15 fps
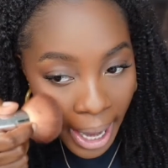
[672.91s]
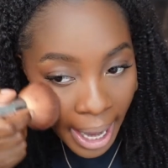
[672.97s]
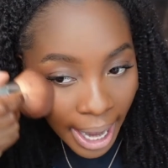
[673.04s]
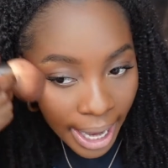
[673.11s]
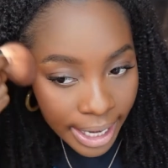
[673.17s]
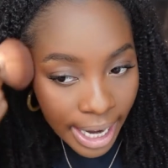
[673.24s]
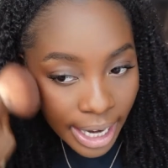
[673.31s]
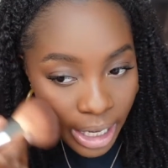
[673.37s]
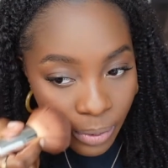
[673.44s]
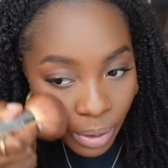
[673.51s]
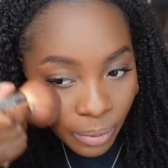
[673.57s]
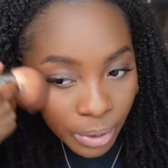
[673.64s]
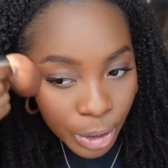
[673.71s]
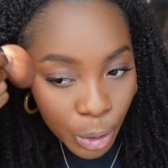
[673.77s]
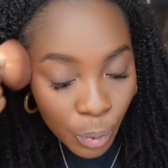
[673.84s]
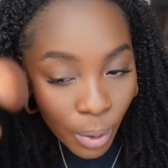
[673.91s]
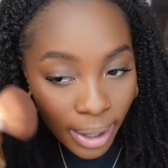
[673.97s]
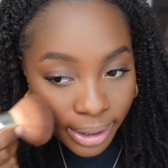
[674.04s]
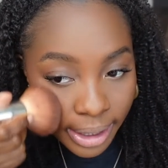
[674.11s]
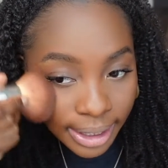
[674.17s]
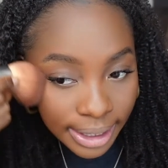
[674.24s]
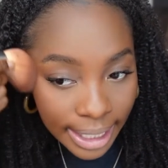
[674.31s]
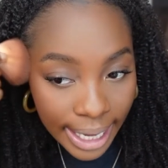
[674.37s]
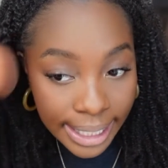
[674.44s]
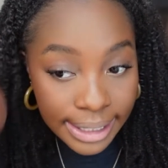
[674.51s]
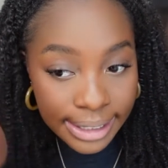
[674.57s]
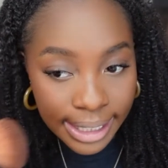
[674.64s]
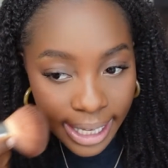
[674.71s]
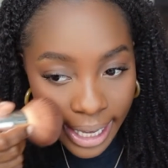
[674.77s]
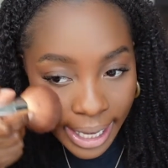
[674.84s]
and anywhere where you want the
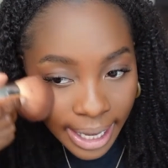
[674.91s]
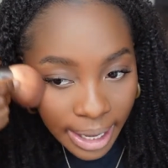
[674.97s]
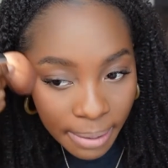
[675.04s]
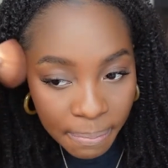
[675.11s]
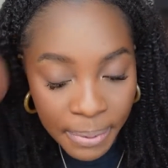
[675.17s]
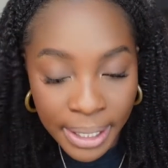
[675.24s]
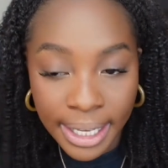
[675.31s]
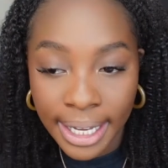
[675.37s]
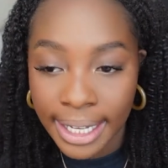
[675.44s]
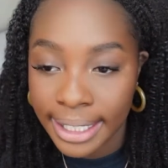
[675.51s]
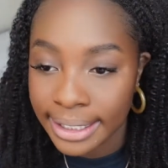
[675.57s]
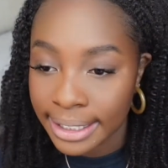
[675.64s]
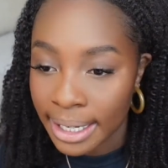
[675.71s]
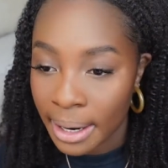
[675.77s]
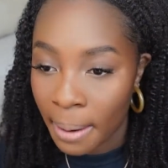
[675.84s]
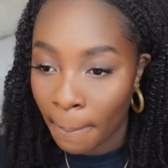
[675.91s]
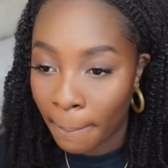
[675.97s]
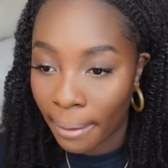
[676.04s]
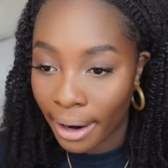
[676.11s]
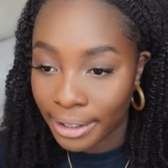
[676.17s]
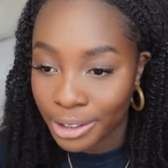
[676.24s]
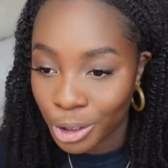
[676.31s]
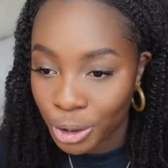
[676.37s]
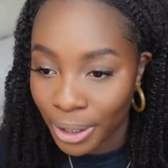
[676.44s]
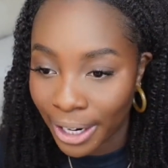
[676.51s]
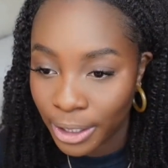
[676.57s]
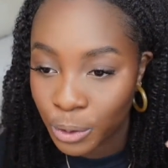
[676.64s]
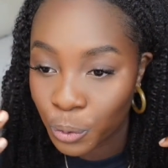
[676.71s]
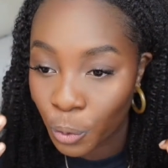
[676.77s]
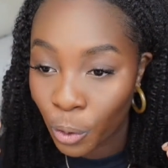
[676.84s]
light to hit, because bronzer
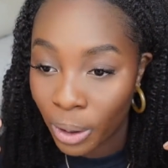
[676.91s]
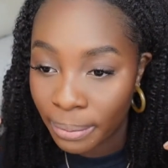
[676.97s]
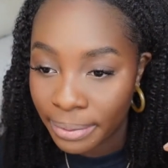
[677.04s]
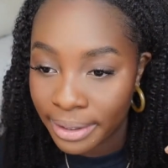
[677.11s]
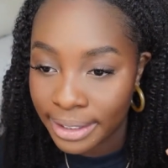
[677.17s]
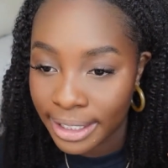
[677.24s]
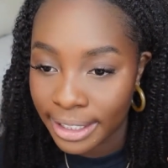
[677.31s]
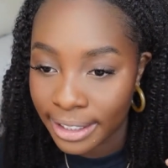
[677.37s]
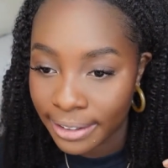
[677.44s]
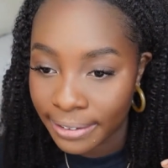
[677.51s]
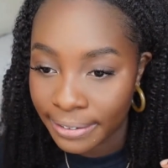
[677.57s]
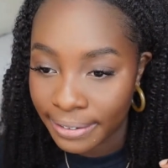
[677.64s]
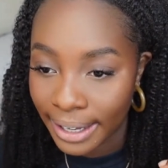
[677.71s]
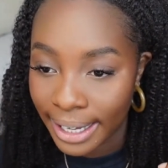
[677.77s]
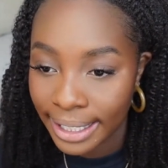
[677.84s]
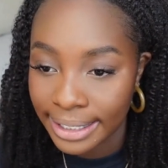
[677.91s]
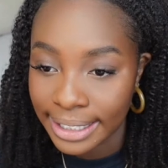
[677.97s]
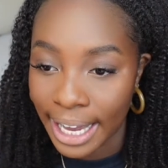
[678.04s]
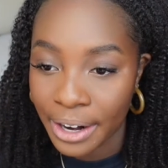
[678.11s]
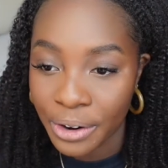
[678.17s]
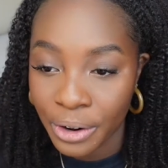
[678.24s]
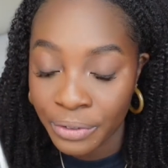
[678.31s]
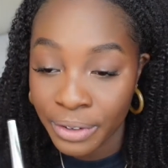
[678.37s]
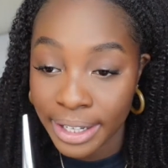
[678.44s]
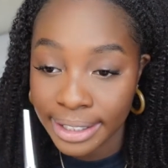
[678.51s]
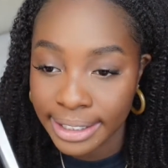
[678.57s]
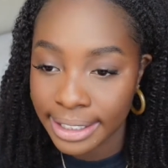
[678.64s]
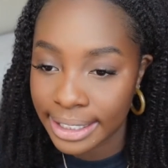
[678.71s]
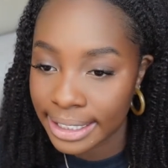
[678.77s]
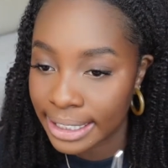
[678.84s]
attracts warmth to your face. I don't know if you can
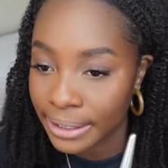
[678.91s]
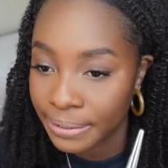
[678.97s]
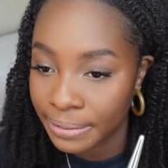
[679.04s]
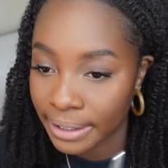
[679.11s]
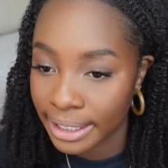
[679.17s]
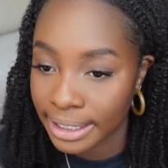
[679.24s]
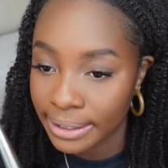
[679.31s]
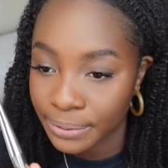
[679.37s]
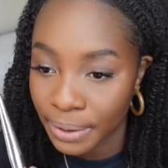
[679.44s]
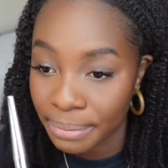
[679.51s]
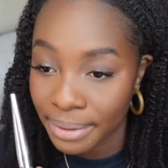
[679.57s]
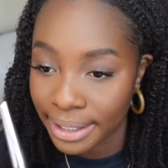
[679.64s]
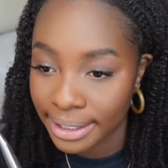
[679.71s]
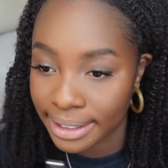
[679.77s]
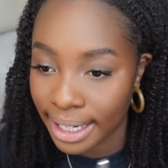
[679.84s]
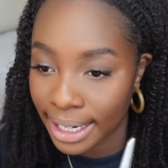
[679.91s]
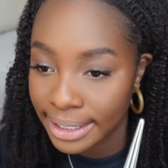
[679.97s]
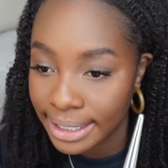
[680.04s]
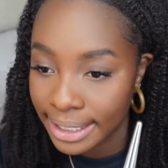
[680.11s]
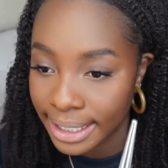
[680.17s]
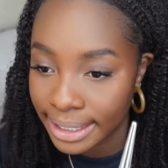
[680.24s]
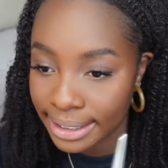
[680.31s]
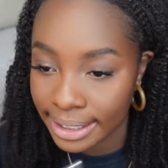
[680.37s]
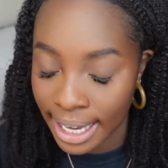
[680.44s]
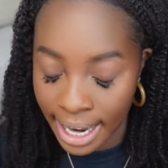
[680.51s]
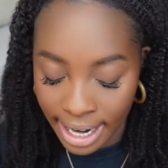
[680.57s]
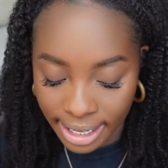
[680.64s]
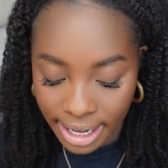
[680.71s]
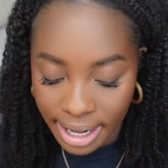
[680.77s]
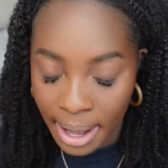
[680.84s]
see the difference from this side to this
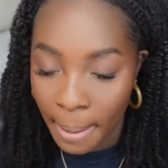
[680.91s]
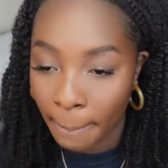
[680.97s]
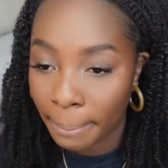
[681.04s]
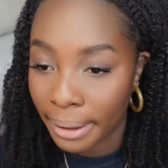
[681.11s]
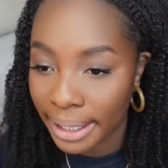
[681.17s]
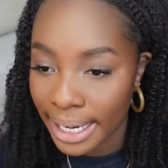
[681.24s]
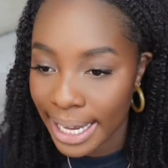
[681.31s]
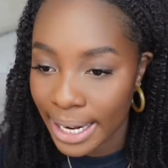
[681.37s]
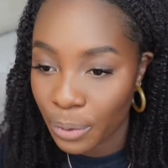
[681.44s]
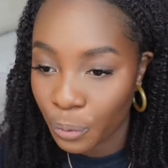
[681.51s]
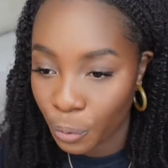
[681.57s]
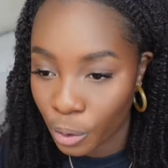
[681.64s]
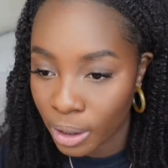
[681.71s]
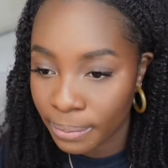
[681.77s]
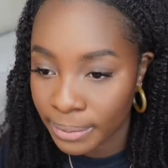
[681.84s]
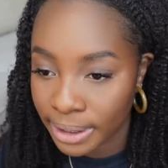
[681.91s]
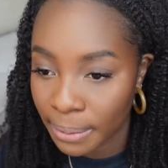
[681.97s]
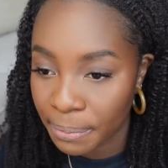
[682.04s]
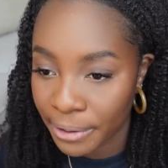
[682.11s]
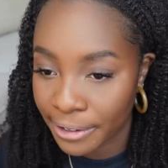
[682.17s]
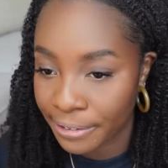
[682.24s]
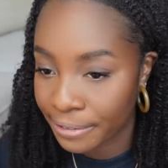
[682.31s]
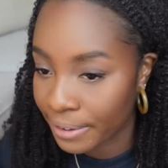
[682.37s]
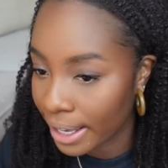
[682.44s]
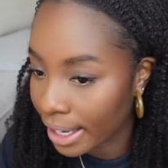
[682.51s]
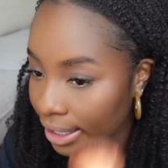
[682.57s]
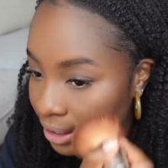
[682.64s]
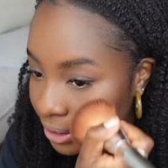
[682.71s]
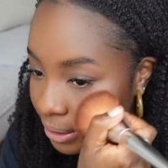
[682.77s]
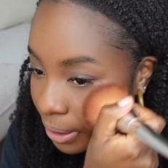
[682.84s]
side, but it warms up your
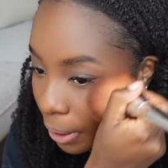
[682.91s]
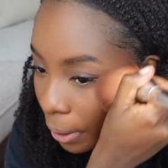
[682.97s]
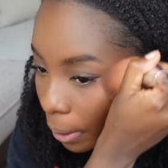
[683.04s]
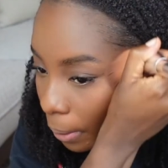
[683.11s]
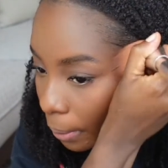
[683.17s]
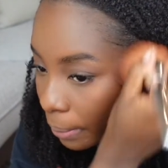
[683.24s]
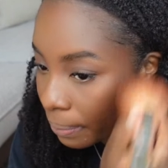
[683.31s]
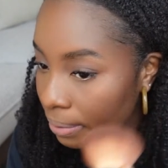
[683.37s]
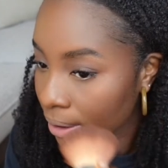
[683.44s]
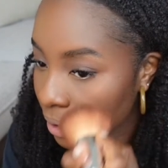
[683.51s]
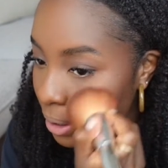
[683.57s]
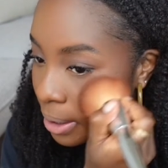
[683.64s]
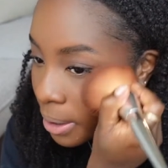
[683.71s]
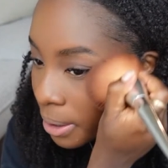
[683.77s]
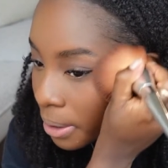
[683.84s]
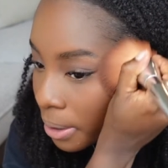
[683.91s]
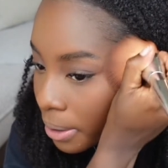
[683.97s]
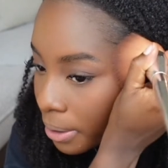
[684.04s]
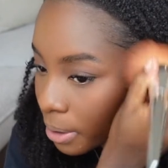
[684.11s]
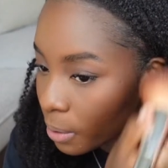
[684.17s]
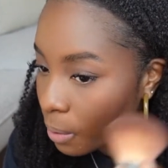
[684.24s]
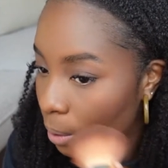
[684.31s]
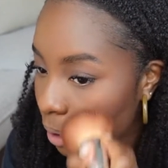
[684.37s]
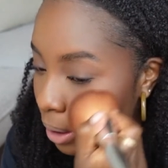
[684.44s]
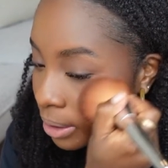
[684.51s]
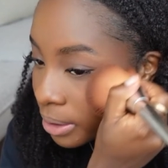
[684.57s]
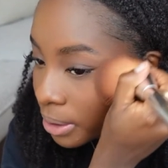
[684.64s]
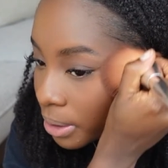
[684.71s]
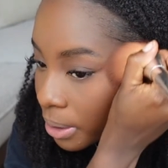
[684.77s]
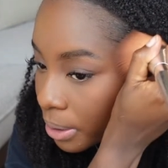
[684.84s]
face. So you
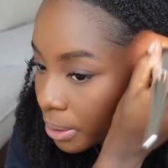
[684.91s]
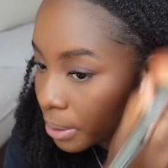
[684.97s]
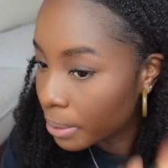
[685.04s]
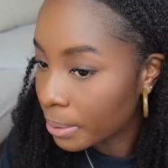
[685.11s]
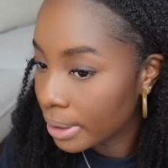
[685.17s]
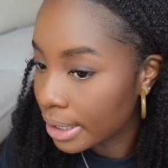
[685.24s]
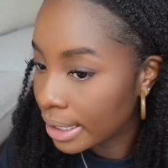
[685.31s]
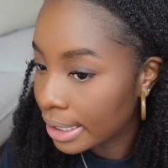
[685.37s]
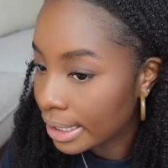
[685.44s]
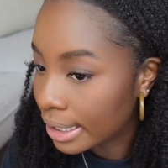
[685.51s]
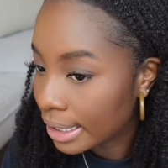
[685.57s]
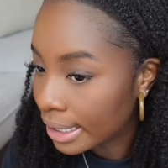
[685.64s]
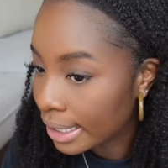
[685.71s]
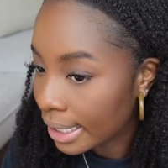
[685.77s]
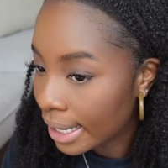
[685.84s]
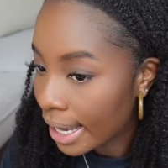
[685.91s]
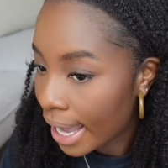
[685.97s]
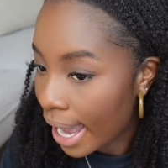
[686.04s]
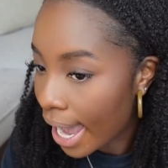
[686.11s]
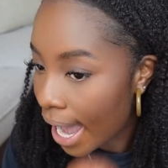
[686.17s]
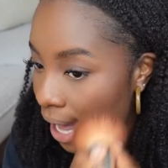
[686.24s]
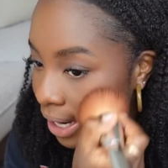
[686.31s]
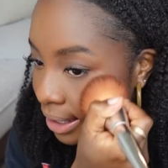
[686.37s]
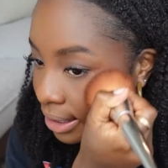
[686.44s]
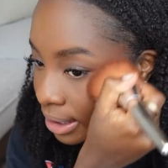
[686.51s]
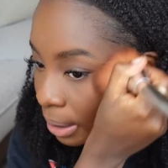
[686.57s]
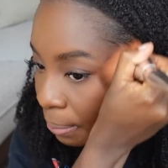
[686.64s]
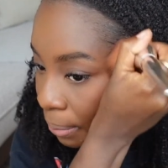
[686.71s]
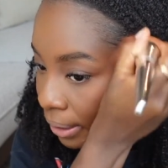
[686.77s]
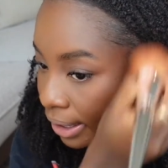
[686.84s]
want to add it to
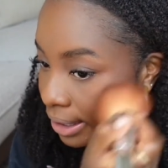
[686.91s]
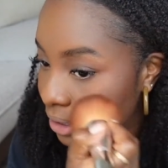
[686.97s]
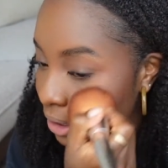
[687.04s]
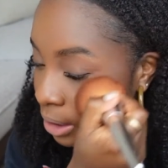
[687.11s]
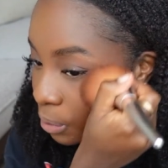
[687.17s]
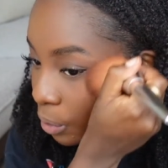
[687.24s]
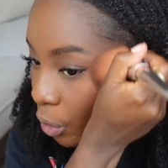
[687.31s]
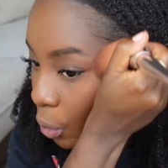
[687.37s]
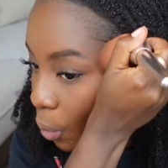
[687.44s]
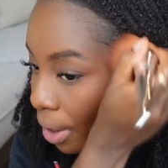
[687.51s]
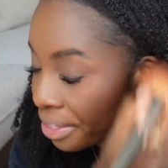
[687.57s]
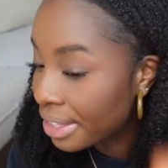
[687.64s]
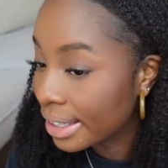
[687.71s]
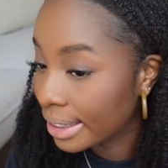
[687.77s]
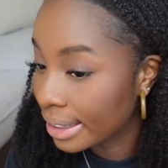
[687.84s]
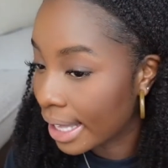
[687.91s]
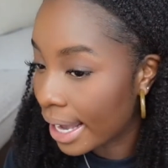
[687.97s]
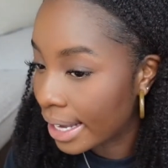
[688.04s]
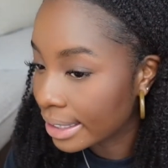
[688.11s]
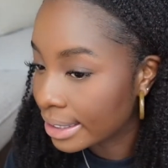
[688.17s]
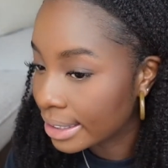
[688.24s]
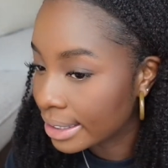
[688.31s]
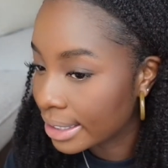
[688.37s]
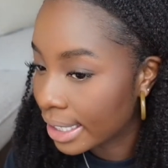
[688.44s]
the places where you want the light to